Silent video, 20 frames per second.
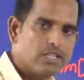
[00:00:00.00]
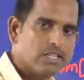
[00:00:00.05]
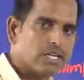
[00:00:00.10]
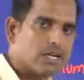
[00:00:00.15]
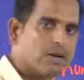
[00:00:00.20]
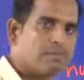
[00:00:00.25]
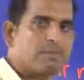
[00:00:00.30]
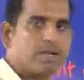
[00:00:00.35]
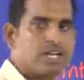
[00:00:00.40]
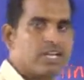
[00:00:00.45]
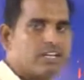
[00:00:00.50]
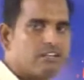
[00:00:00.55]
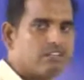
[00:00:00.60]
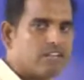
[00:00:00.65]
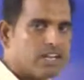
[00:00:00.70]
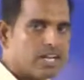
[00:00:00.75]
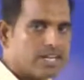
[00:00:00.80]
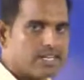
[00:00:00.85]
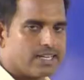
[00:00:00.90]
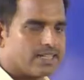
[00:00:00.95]
The compiler
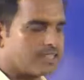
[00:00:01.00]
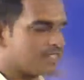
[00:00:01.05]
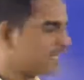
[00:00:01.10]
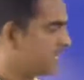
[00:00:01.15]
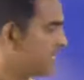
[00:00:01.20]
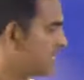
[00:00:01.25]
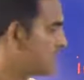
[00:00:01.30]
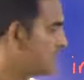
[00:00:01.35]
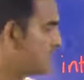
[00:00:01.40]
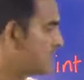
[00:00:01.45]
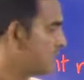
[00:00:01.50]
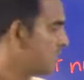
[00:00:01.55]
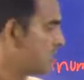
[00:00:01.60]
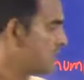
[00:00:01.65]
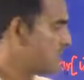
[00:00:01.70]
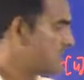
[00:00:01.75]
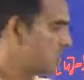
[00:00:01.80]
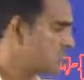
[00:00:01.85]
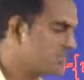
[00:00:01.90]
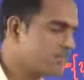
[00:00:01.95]
will understand that
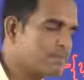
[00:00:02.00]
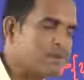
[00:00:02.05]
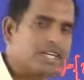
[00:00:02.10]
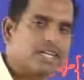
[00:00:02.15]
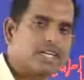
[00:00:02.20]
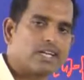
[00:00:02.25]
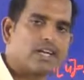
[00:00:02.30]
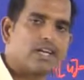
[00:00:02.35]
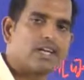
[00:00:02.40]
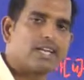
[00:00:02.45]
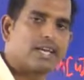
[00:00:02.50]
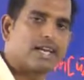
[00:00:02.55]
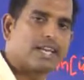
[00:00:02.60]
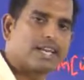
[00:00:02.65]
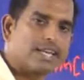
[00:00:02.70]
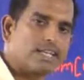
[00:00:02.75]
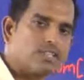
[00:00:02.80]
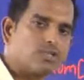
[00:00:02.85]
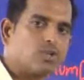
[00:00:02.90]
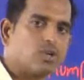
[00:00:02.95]
this particular
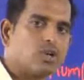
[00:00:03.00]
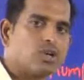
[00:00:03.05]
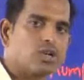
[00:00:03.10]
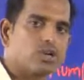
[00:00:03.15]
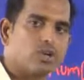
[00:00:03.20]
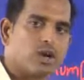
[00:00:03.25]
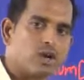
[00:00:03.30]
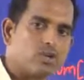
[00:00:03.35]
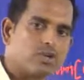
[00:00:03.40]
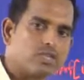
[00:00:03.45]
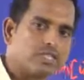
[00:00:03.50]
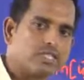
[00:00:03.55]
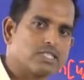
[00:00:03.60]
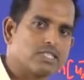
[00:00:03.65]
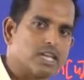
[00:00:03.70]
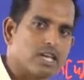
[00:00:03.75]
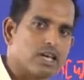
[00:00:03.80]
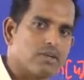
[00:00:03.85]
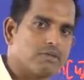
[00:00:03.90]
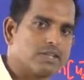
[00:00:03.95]
array is going to have
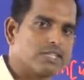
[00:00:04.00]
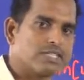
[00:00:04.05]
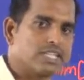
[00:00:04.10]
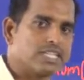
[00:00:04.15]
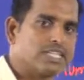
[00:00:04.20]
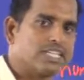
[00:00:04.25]
6 elements,